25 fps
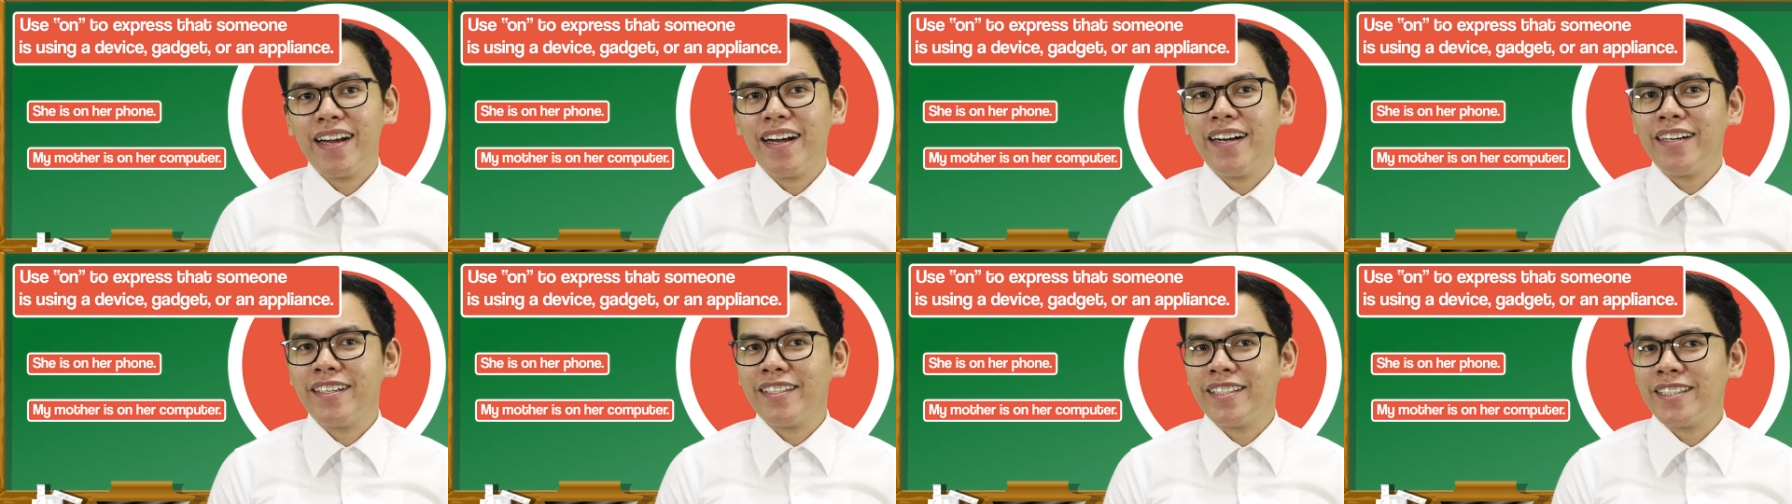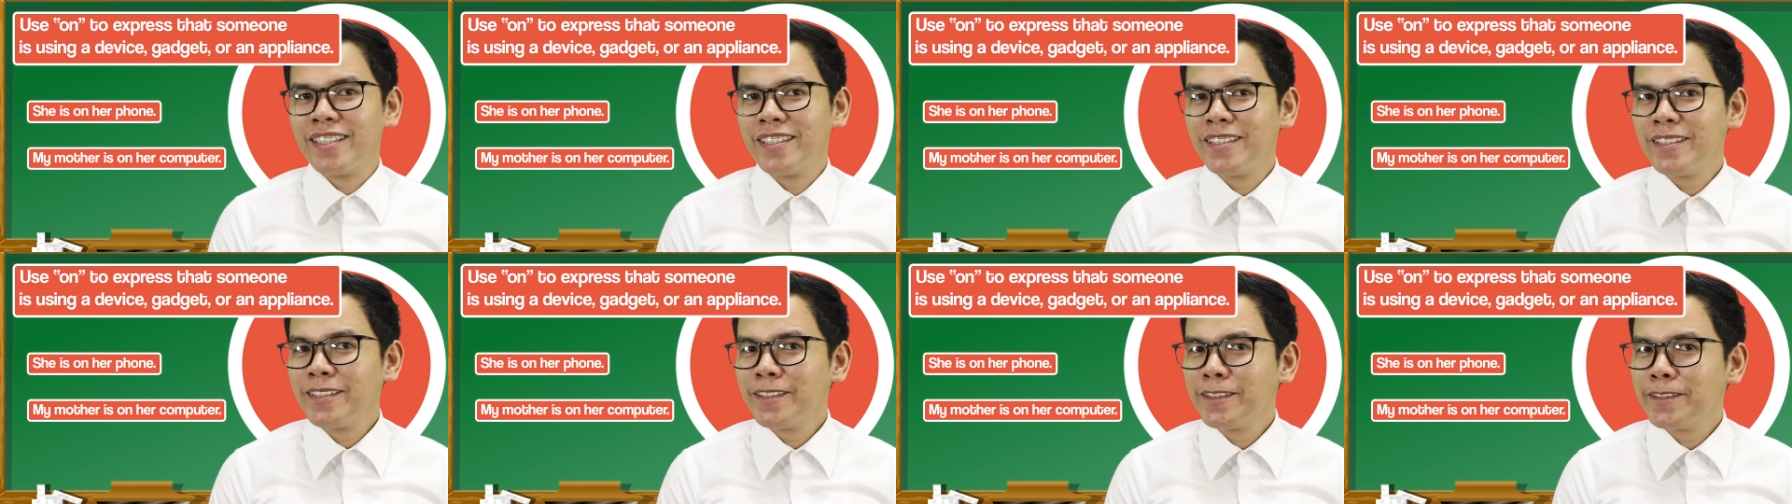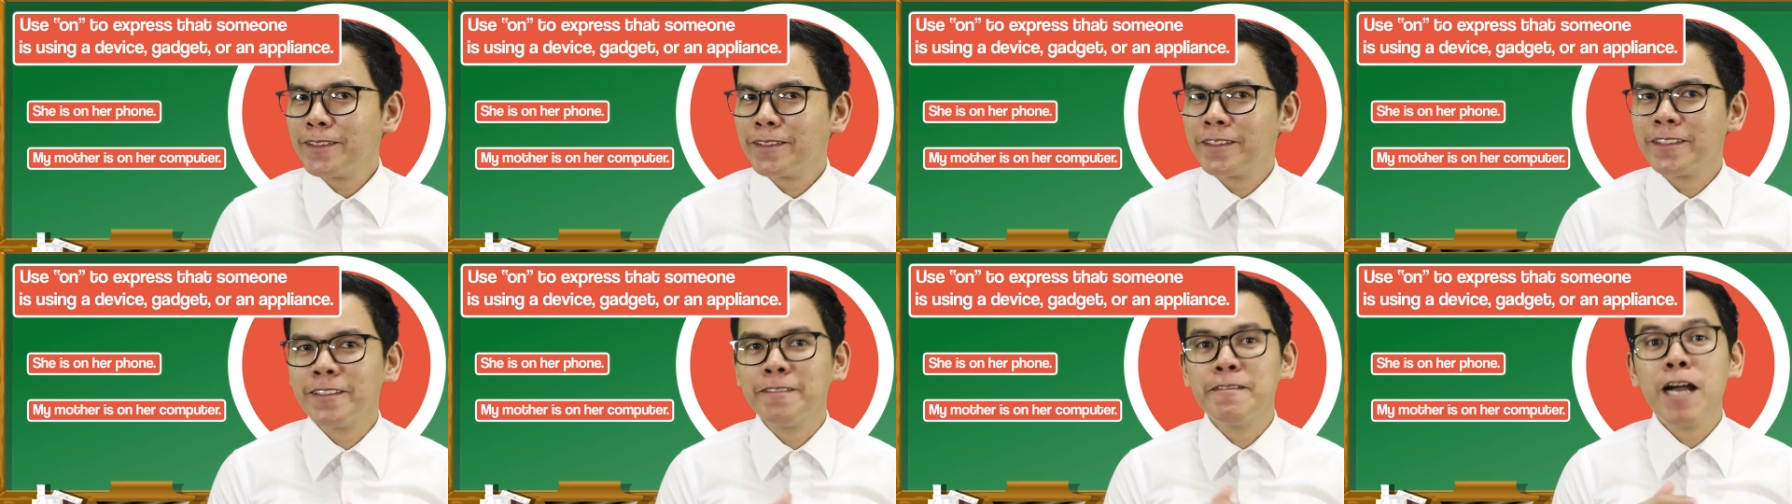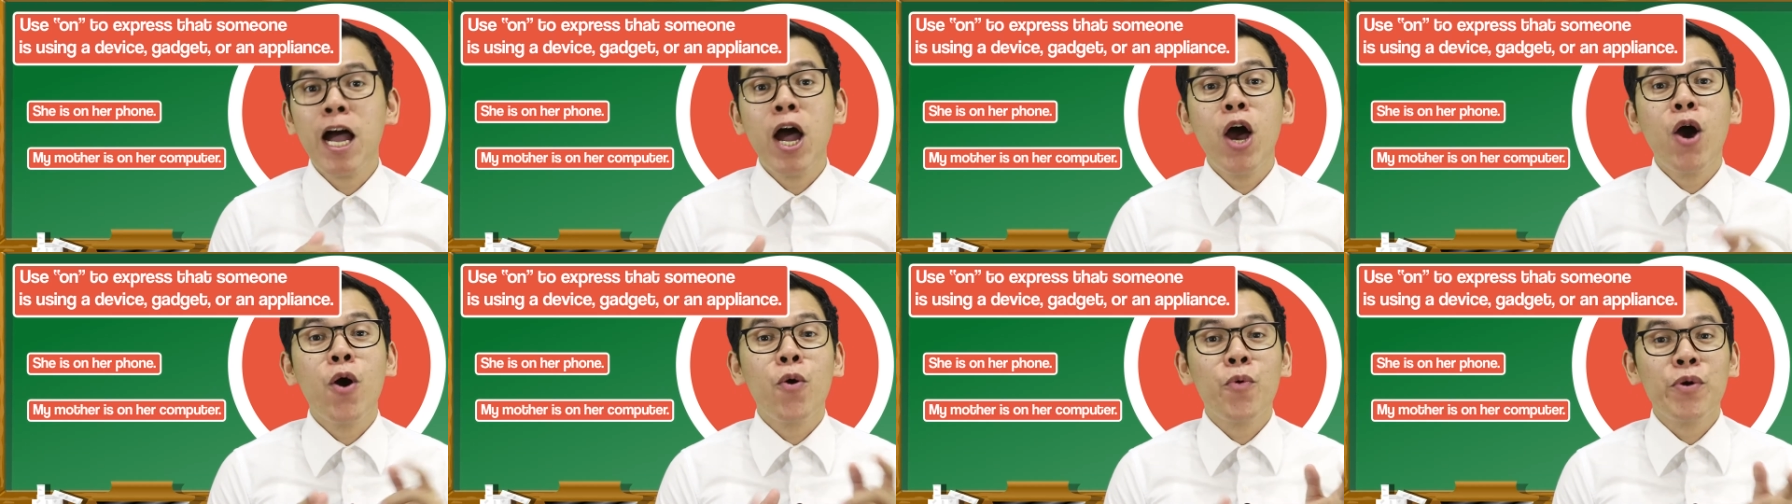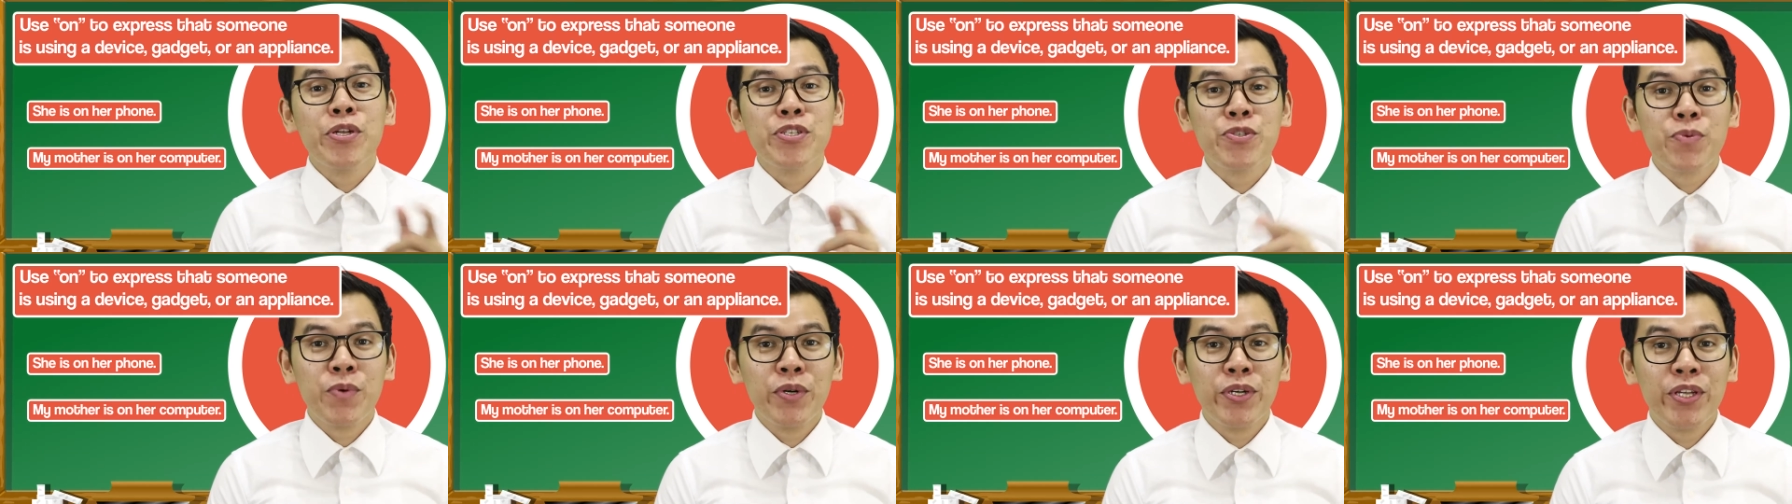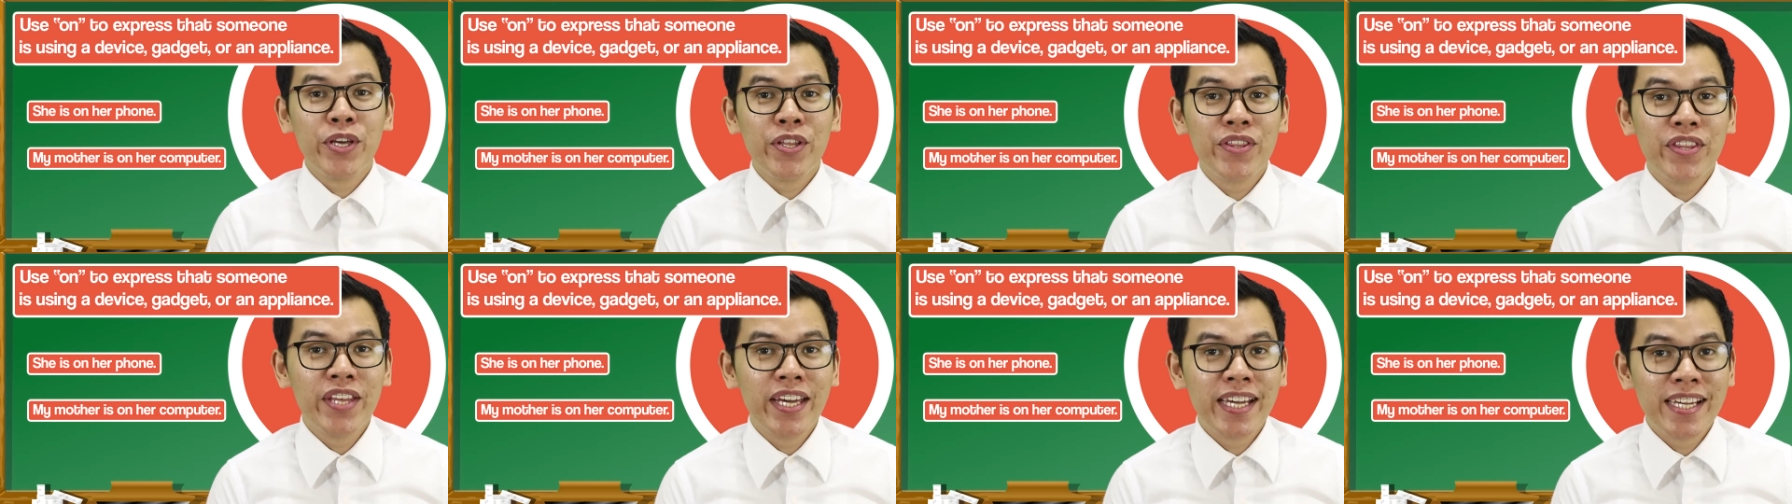Ah, which one
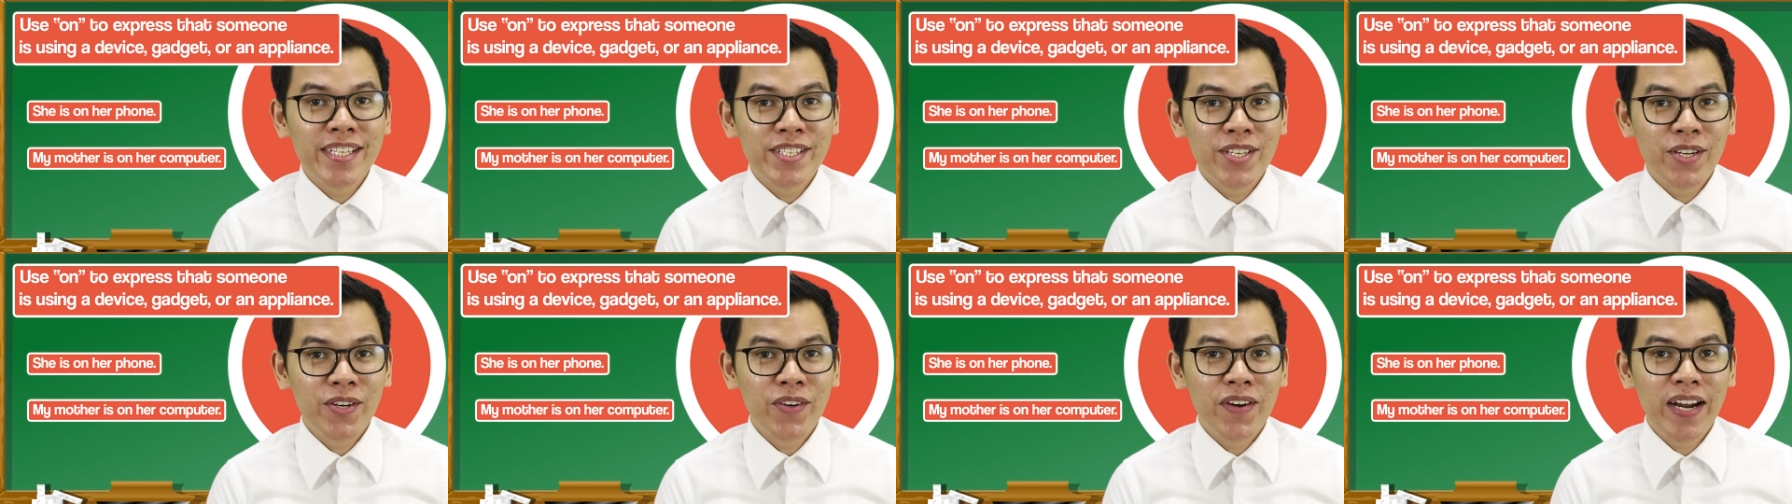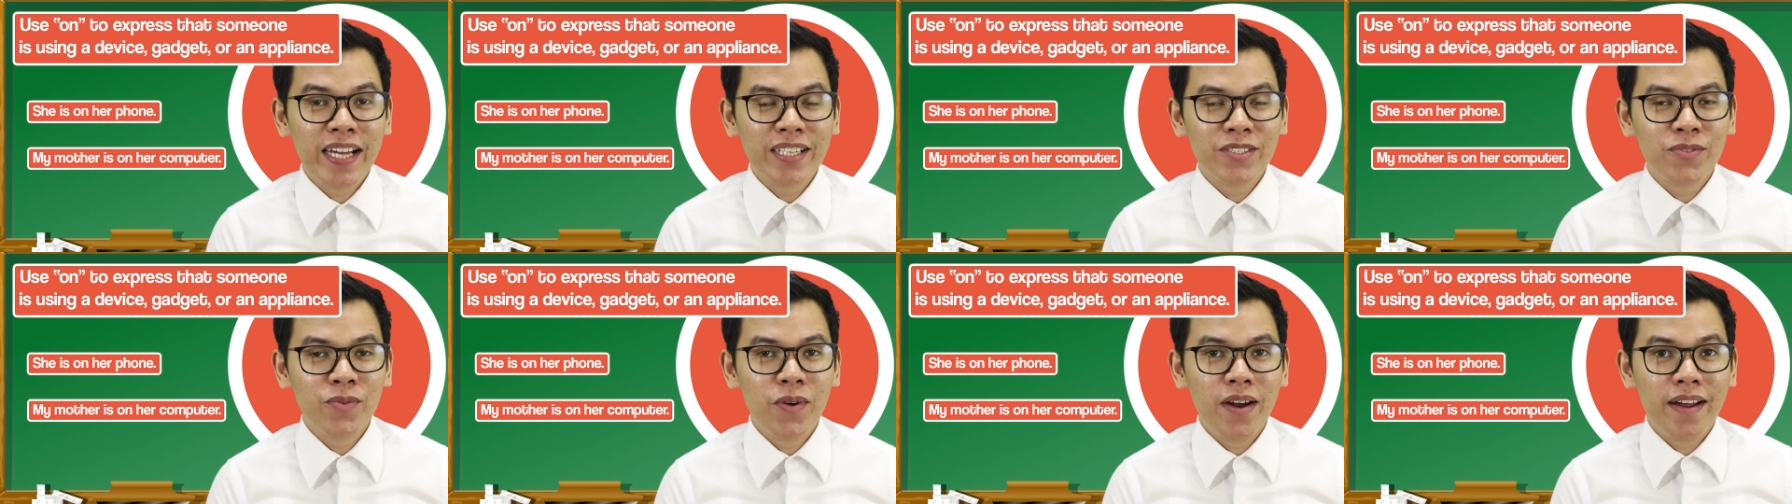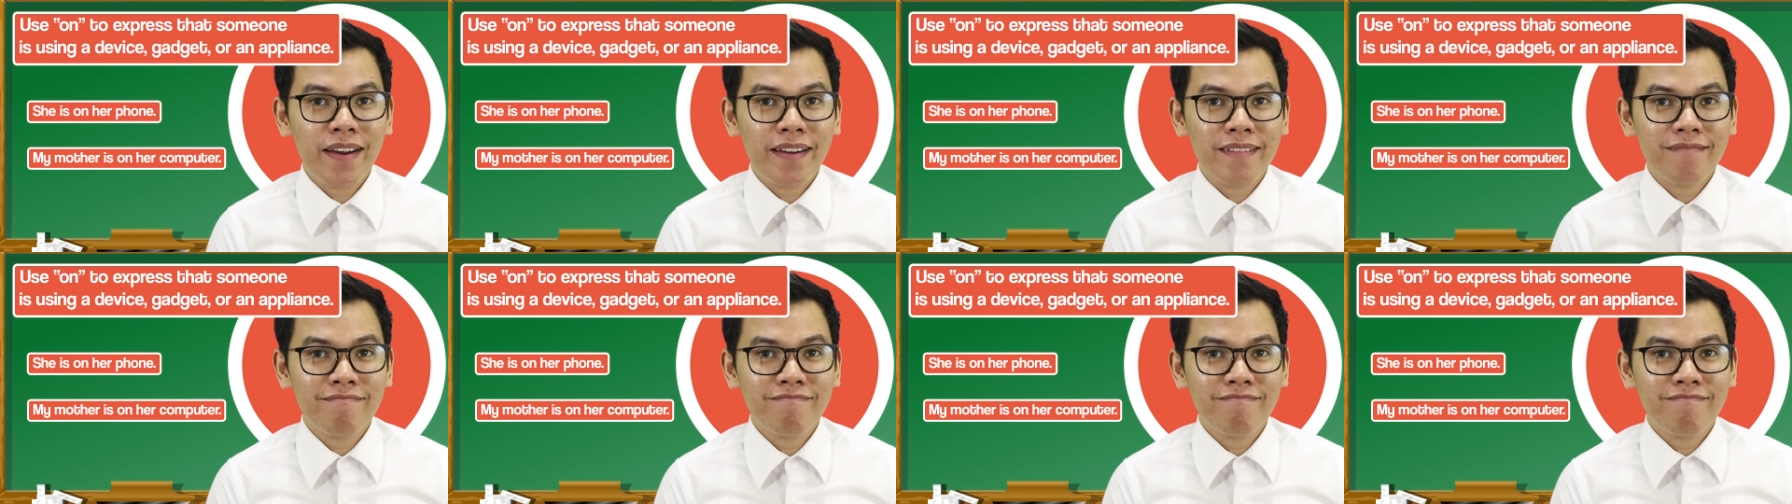do you think is the correct one?